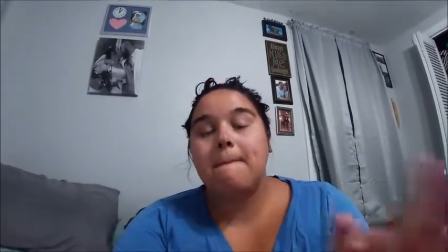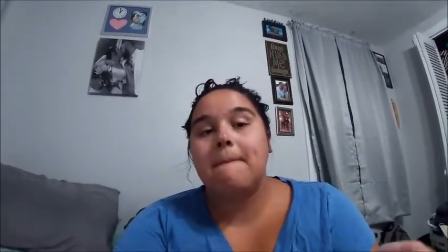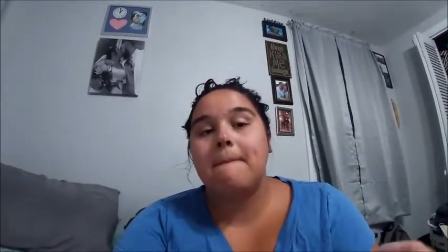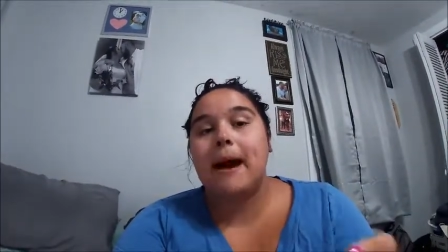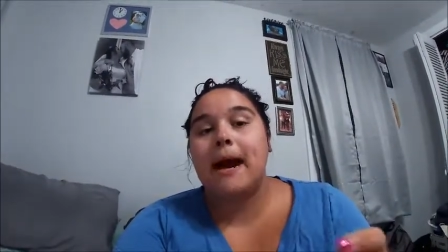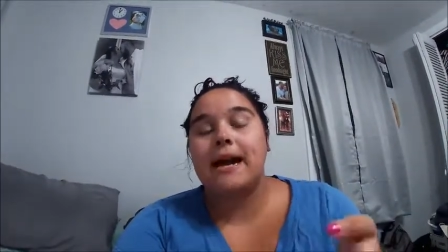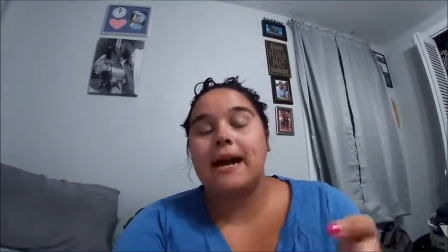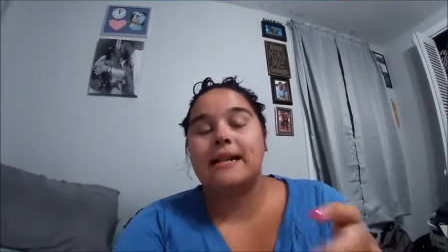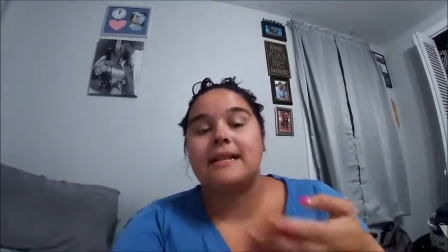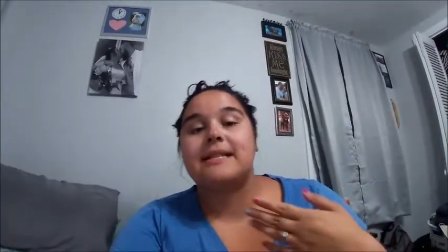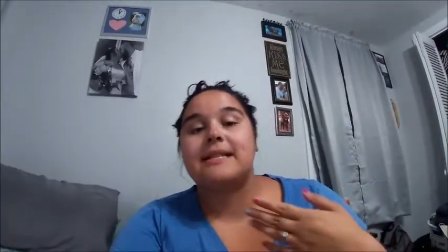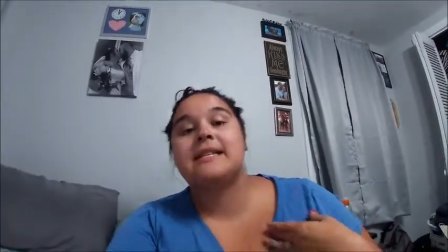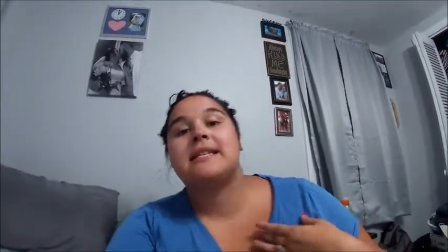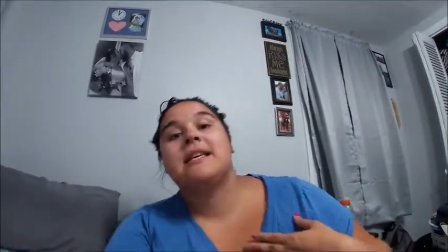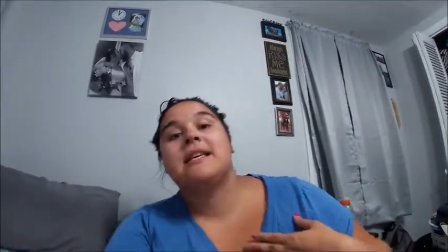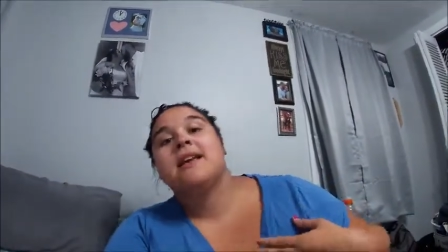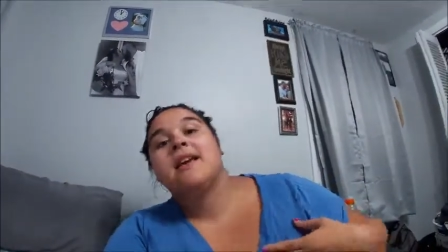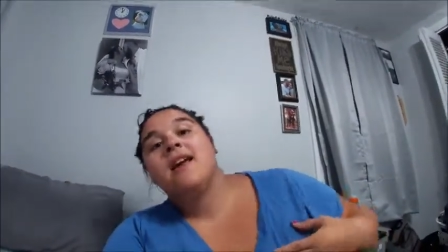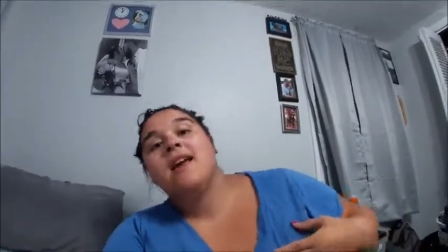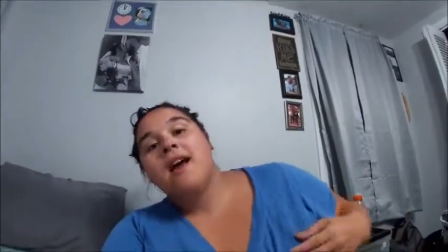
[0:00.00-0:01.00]
but
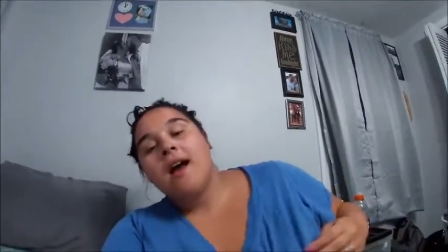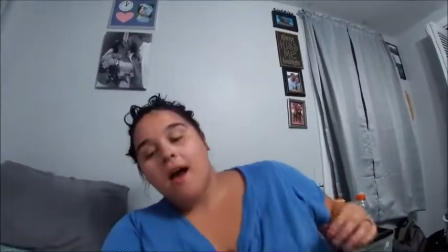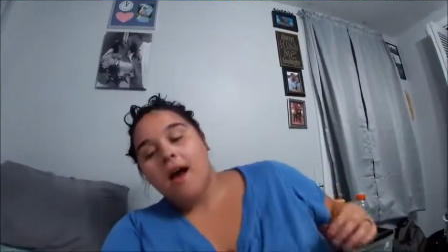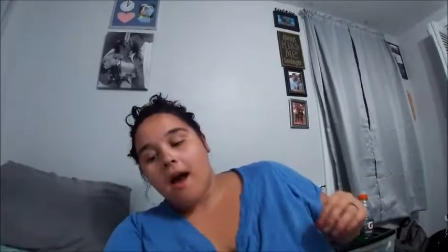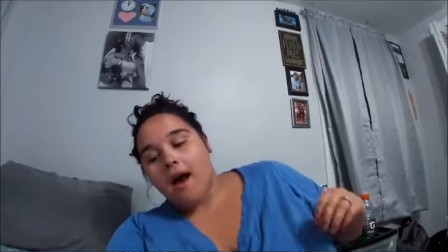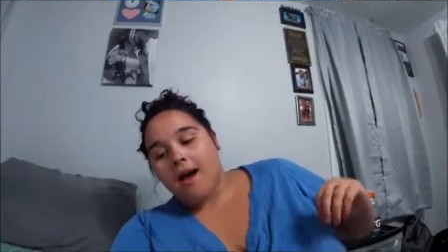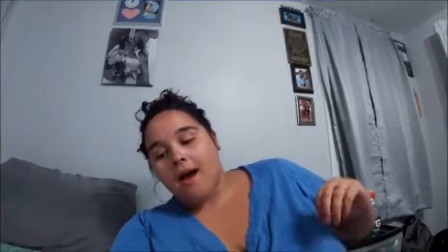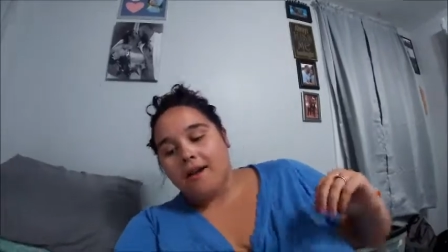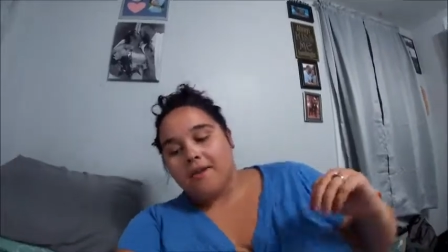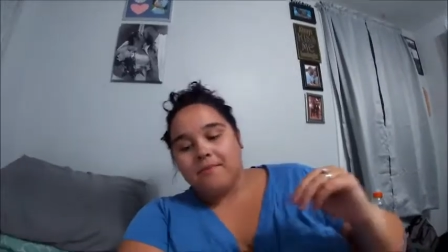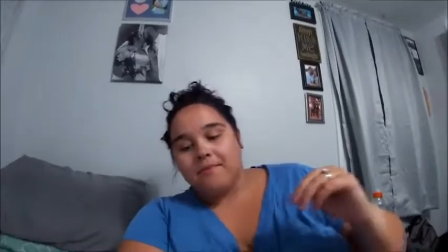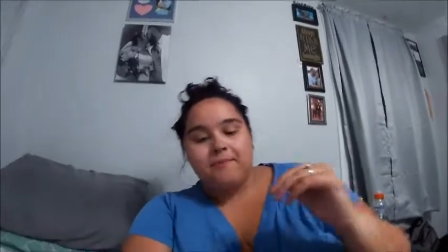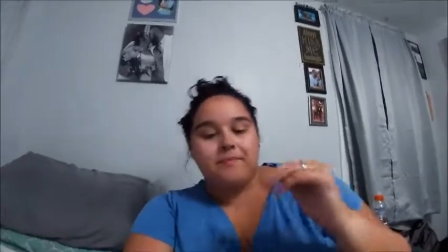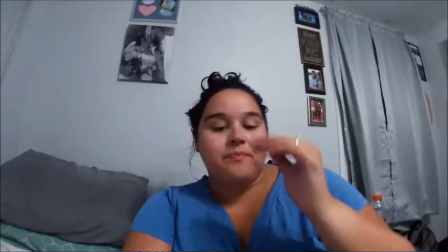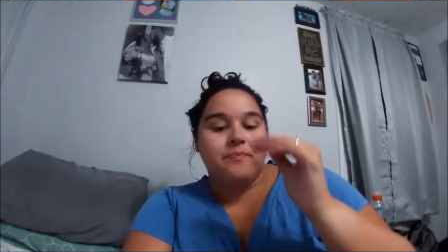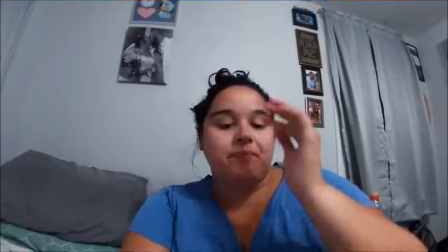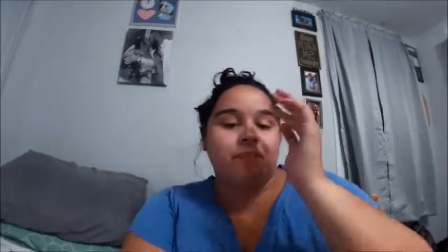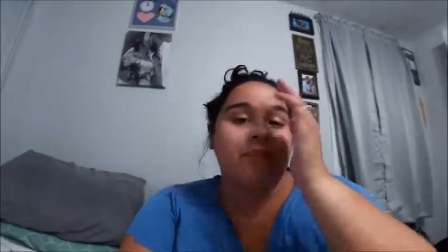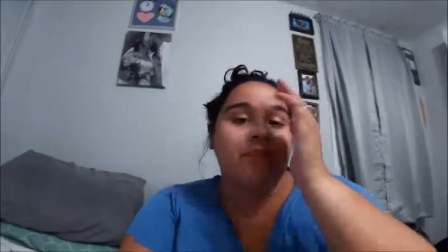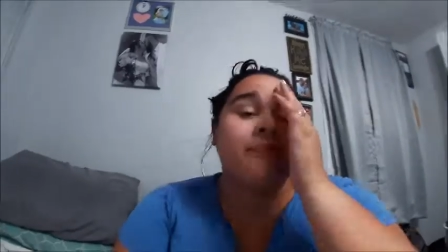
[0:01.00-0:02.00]
um,
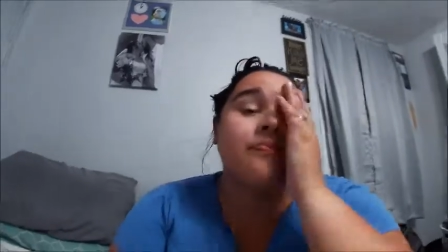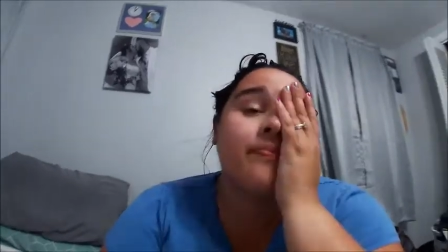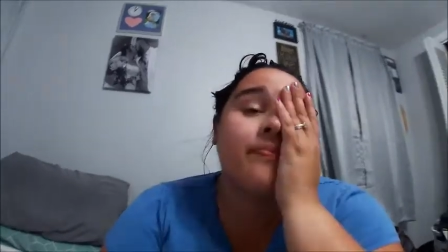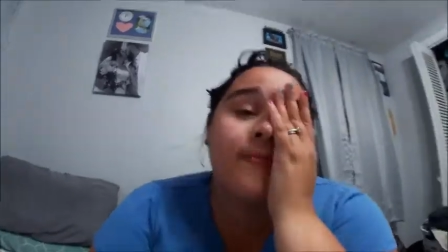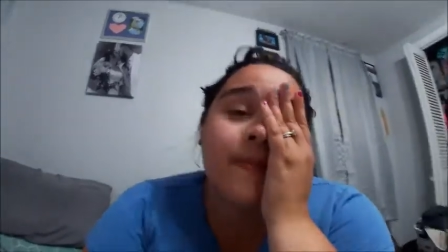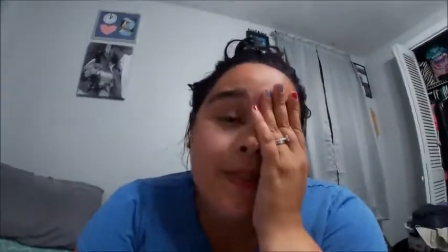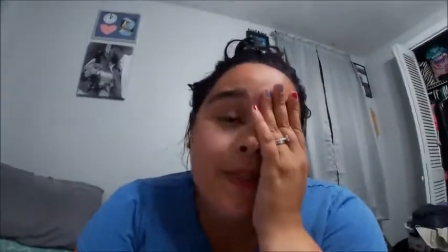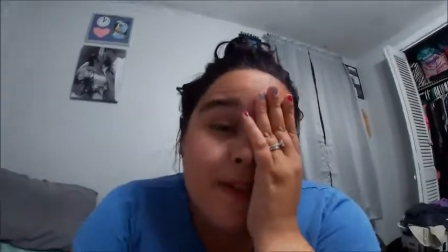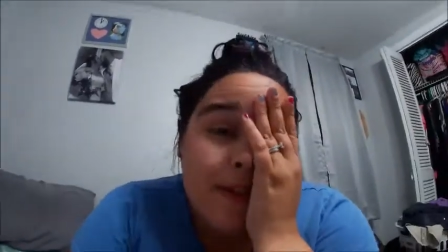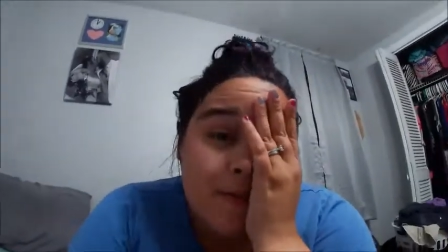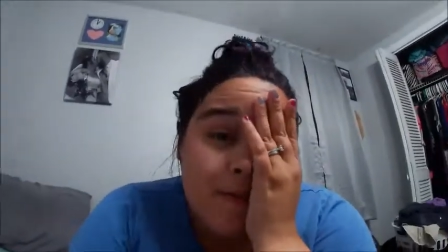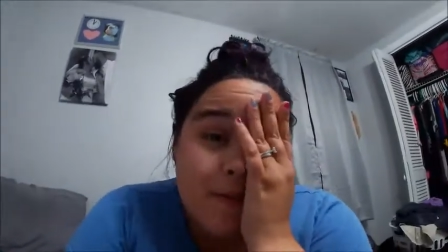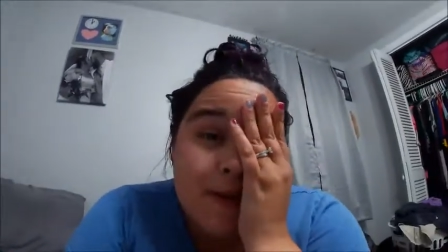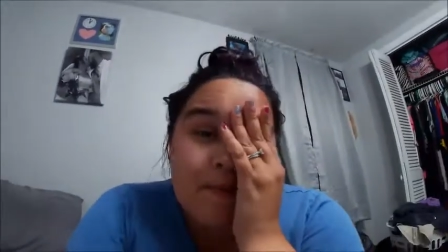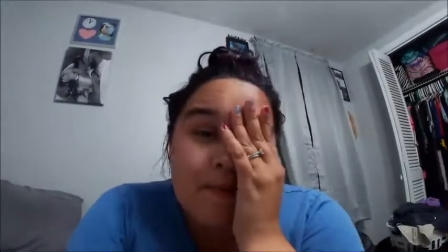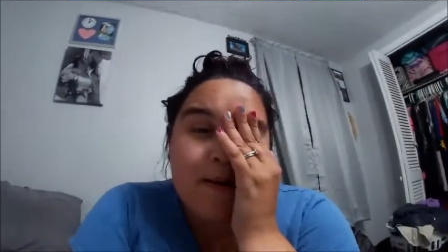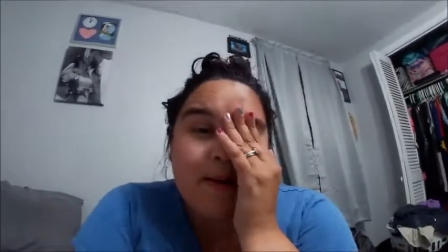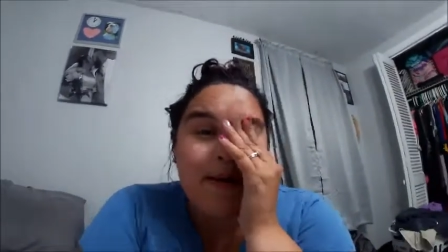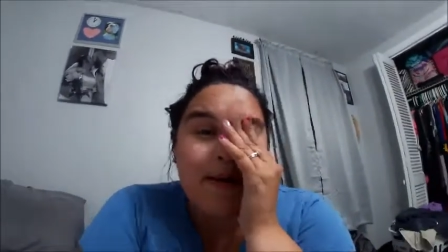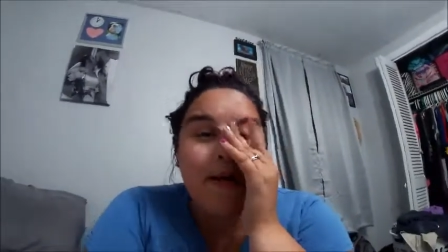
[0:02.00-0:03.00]

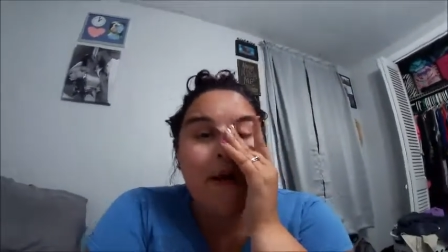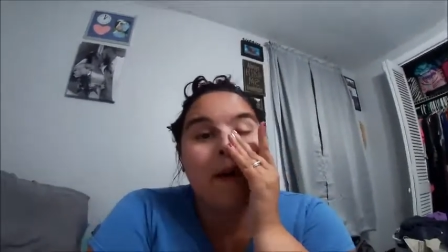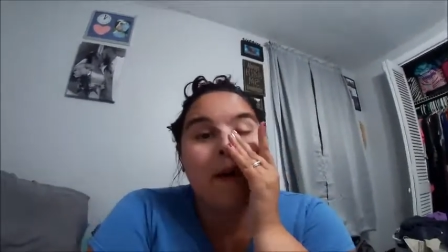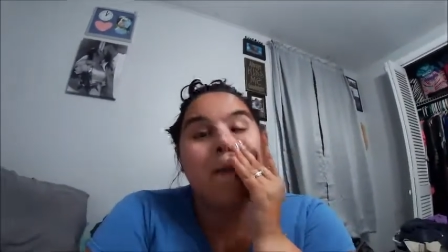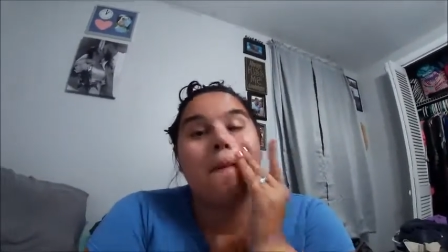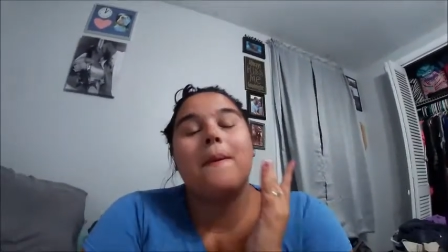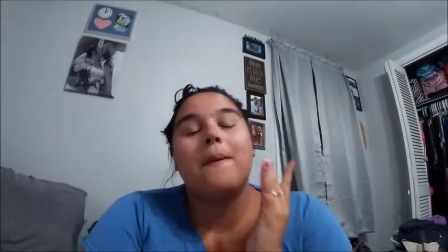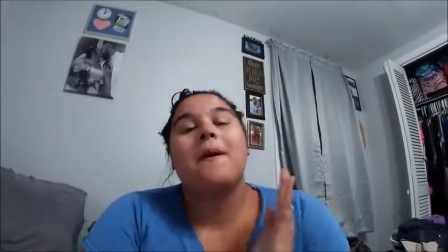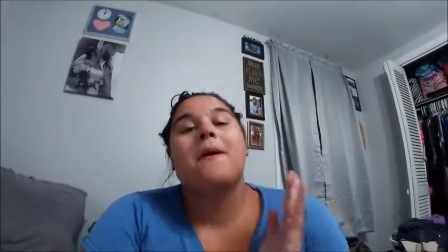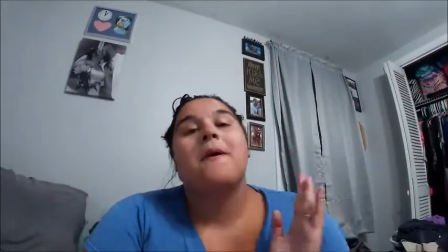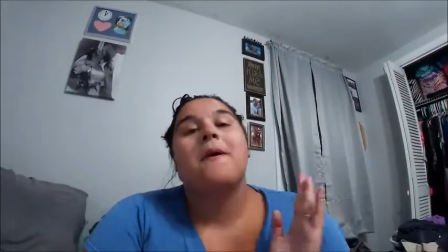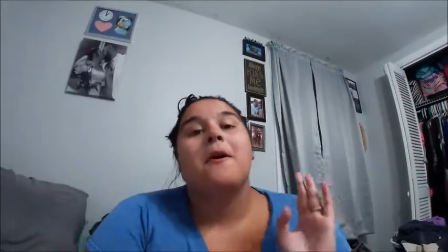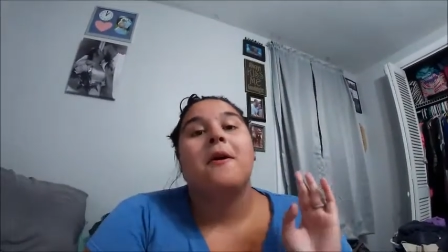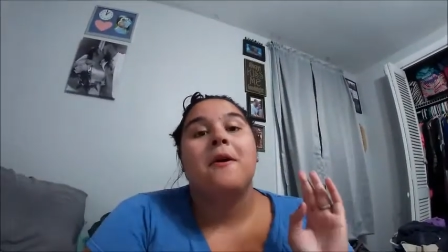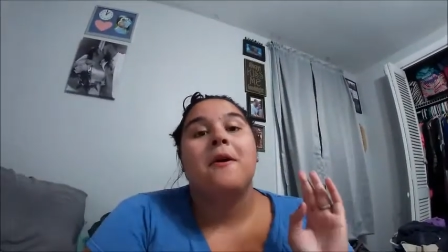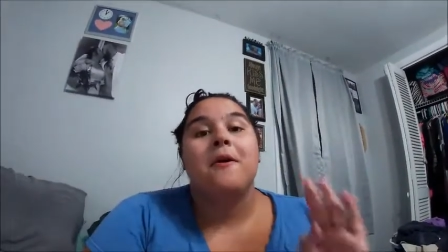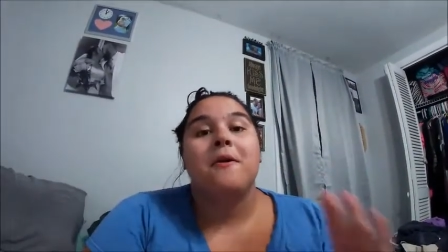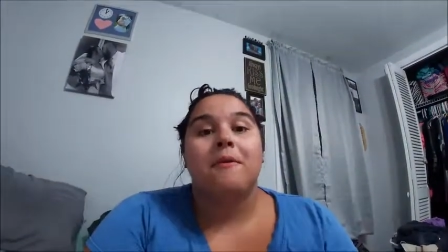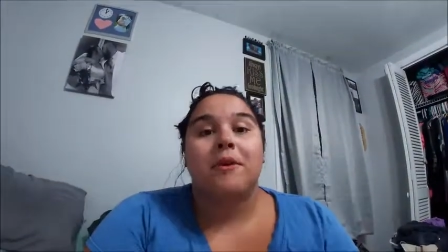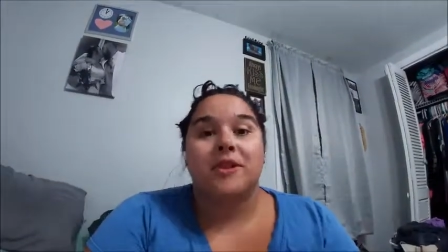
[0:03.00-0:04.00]
we've been up
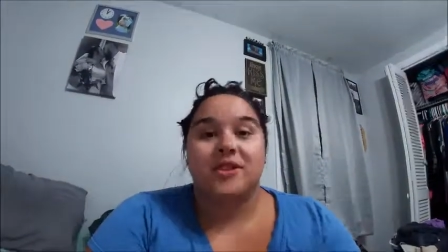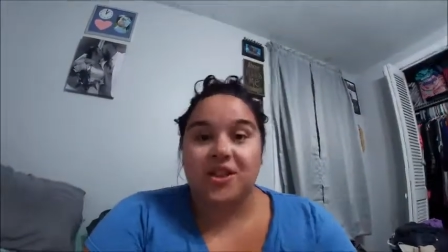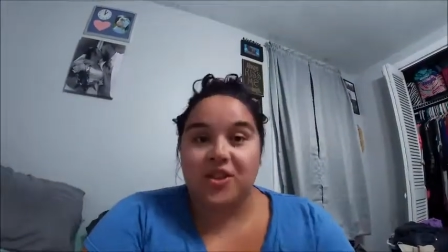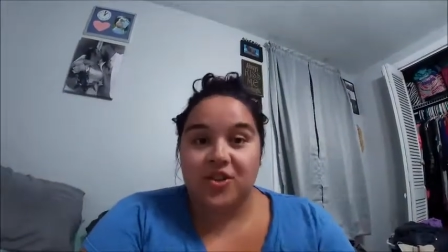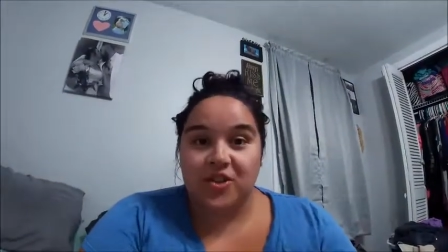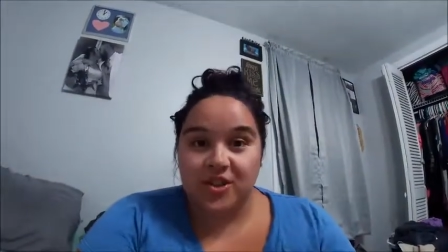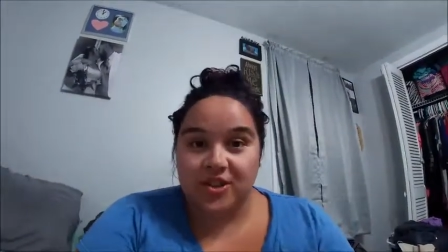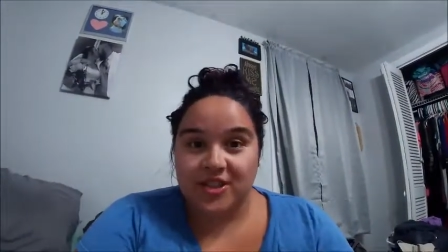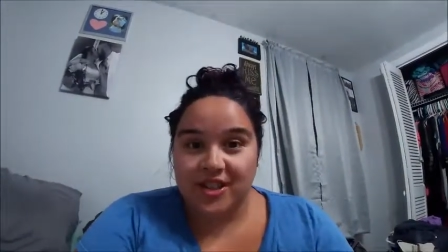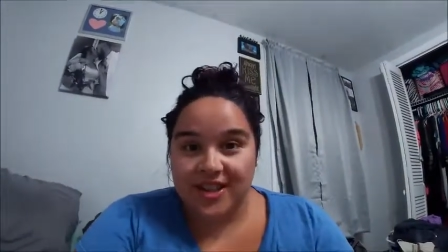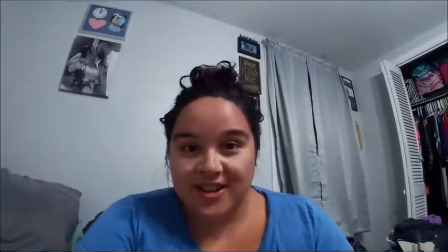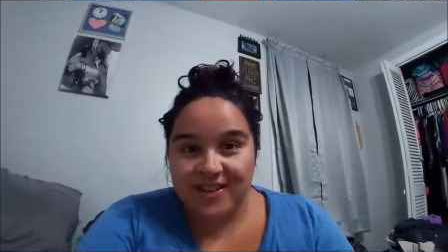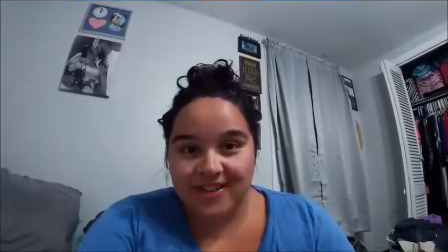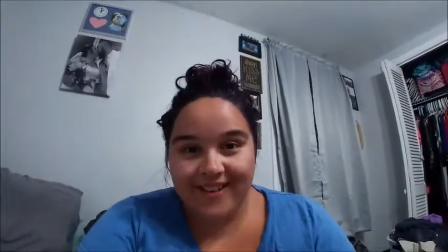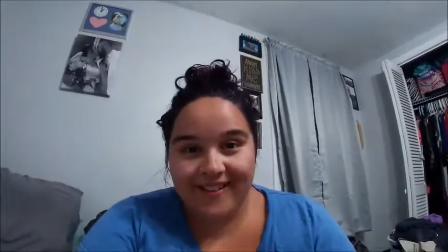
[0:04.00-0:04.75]
watching 13